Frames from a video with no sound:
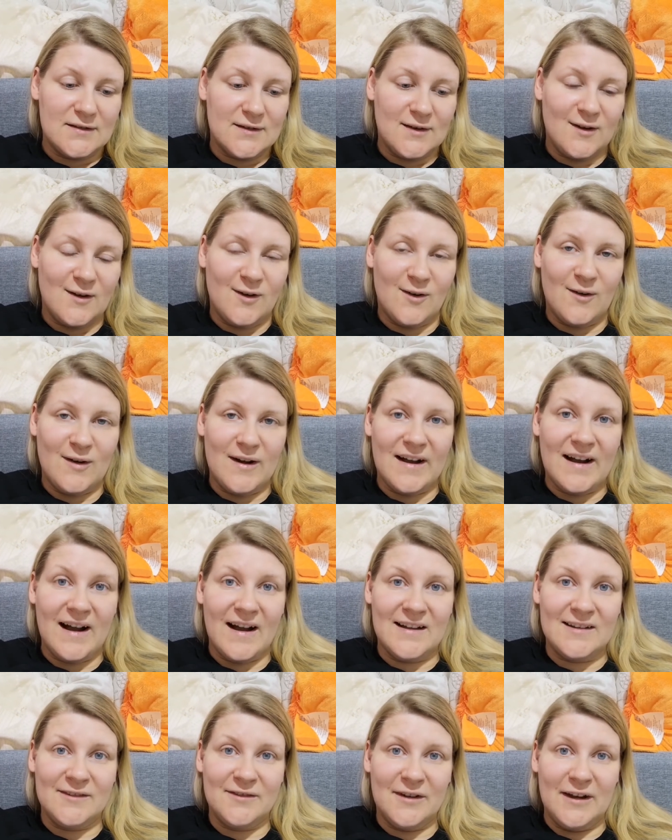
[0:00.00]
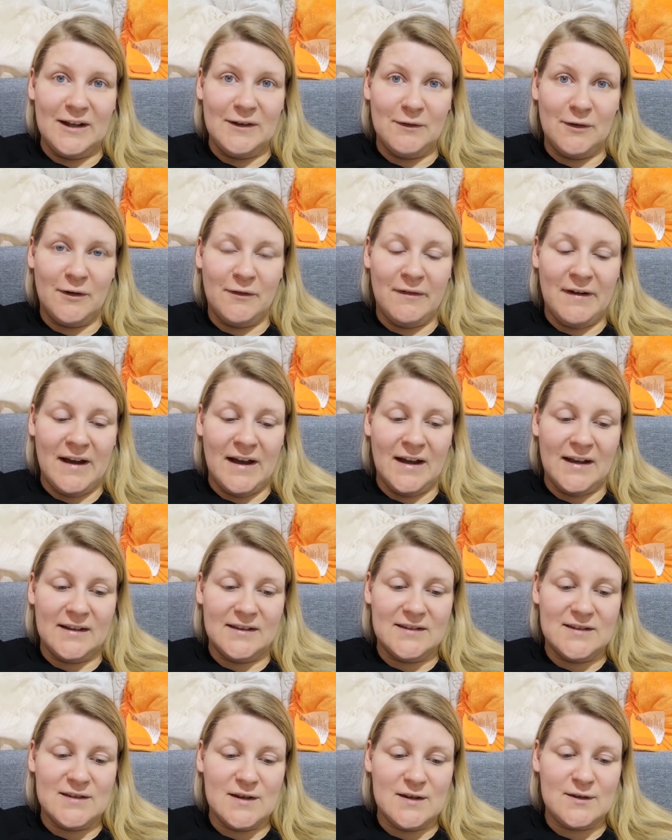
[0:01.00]
So I can't wait for
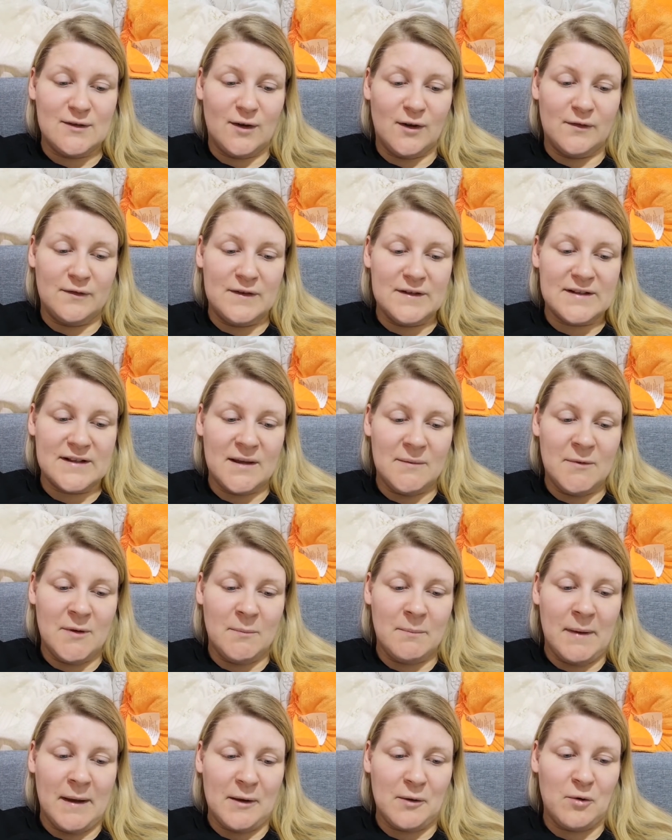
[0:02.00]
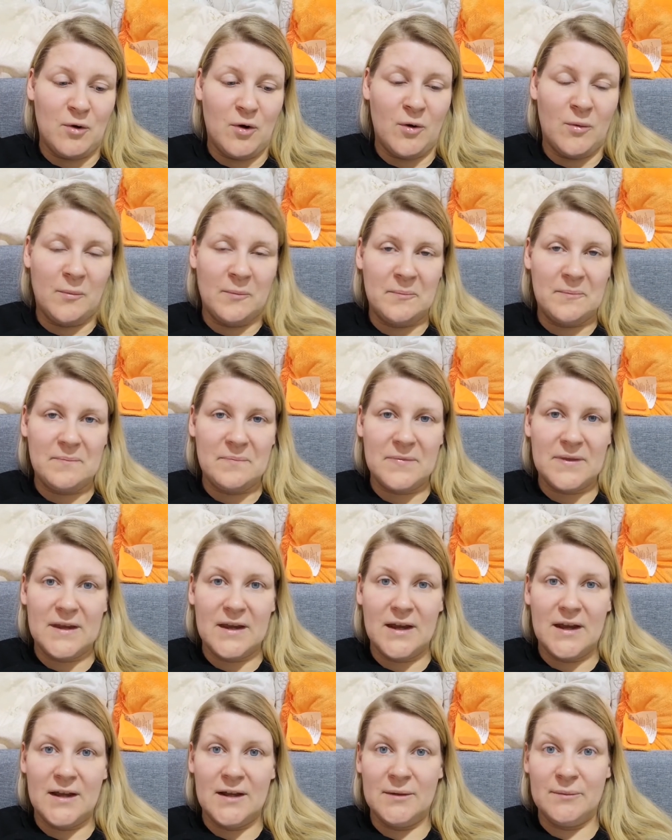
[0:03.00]
that. She's always coming back home
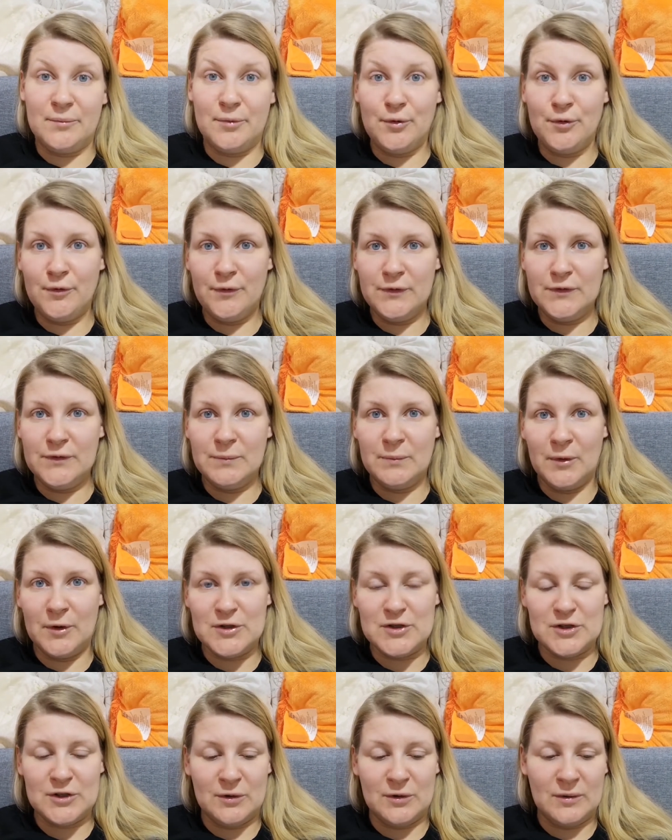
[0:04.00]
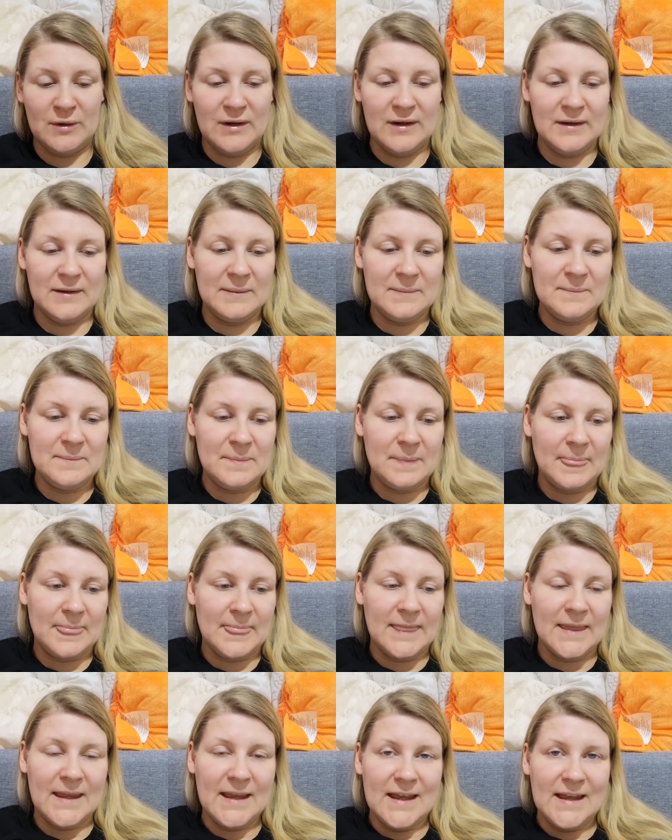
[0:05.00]
improved, more stronger.
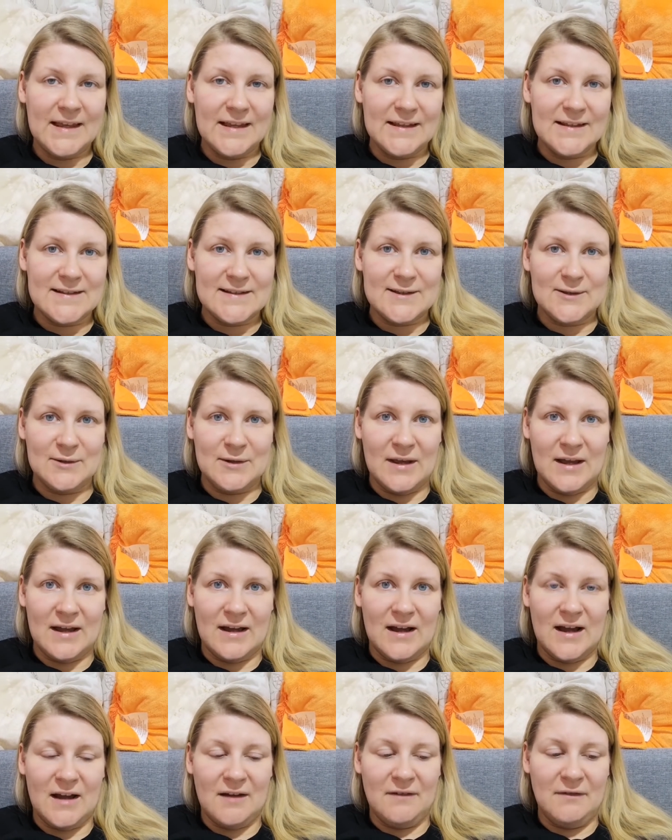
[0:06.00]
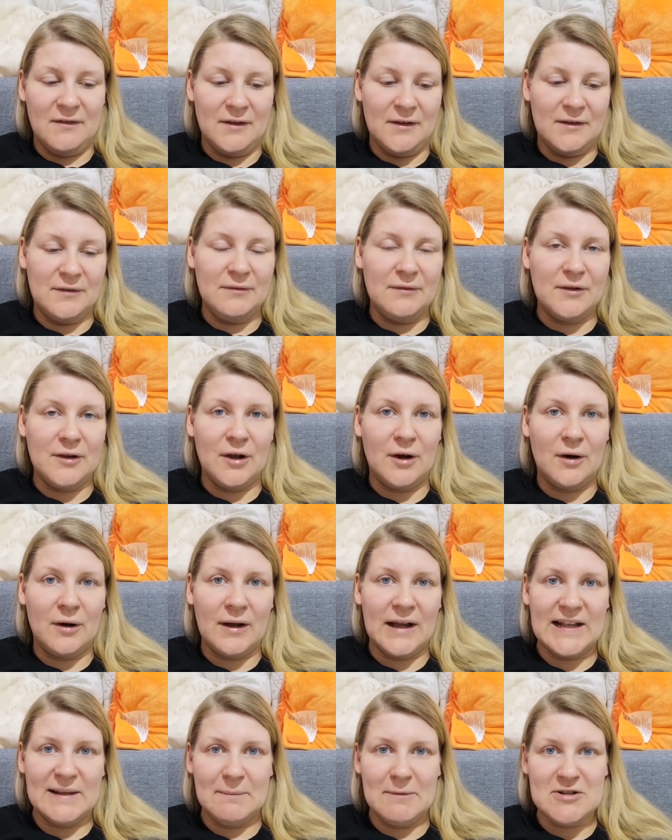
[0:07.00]
So yeah, I will
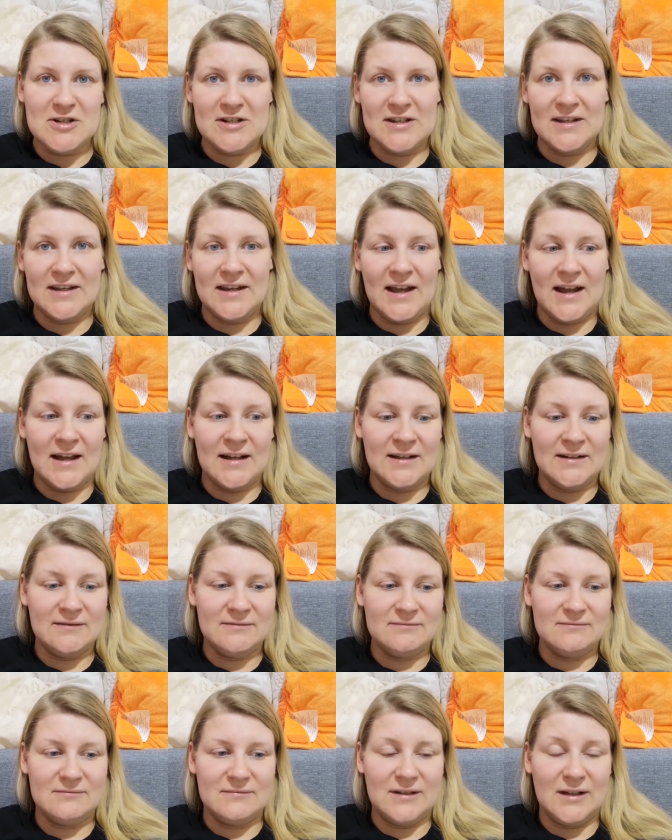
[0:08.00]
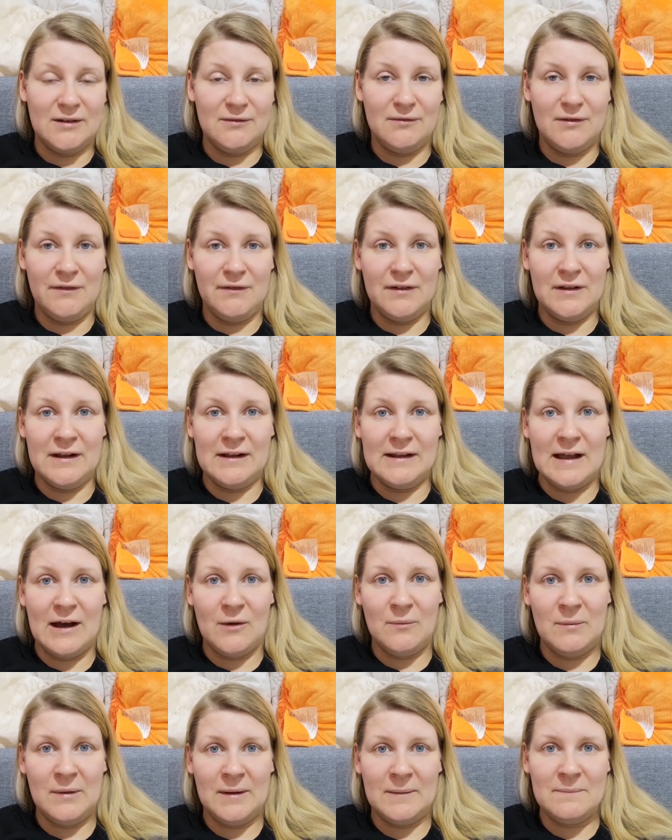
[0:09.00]
vlog as much as I can, if we will
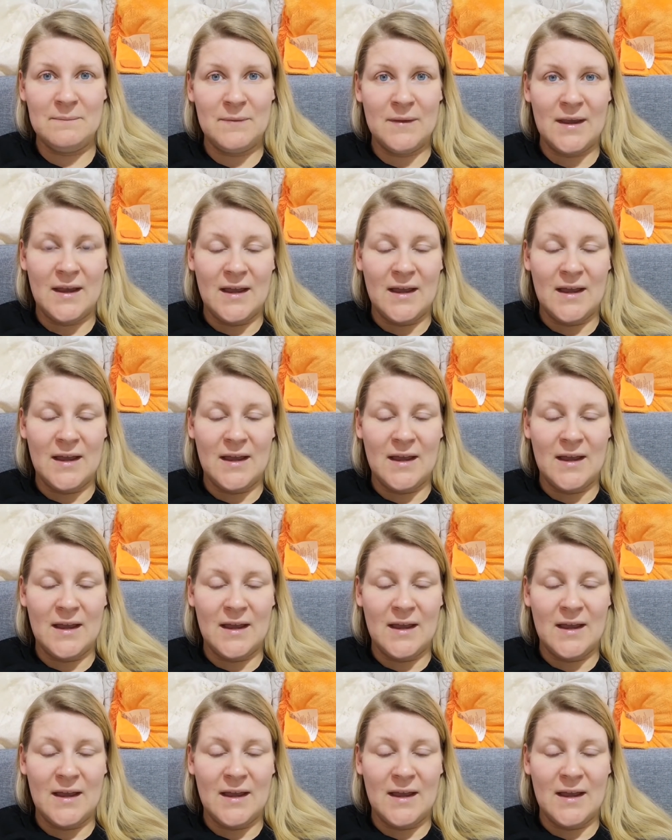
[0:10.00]
allow me.